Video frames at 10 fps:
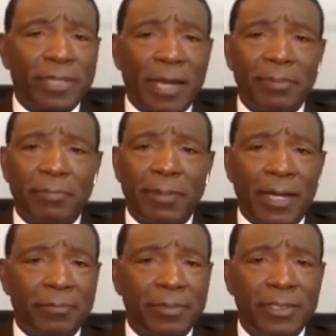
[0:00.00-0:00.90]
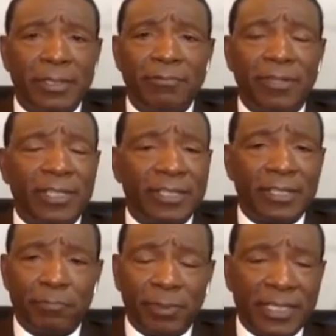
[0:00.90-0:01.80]
from top to bottom for their
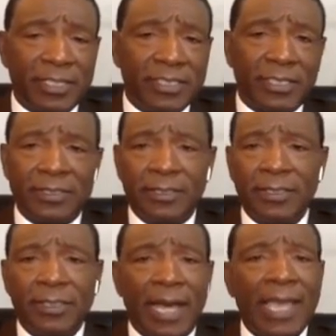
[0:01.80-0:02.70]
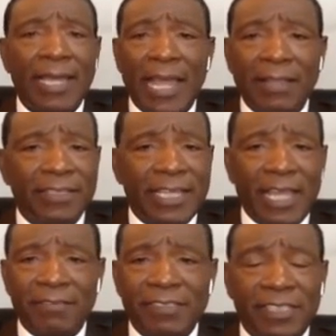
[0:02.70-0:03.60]
complete season. I had Anthony
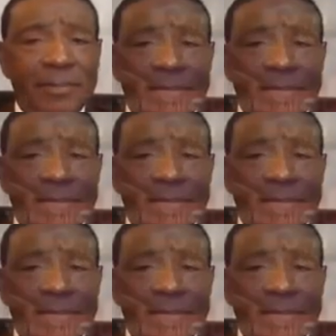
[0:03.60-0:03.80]
Davis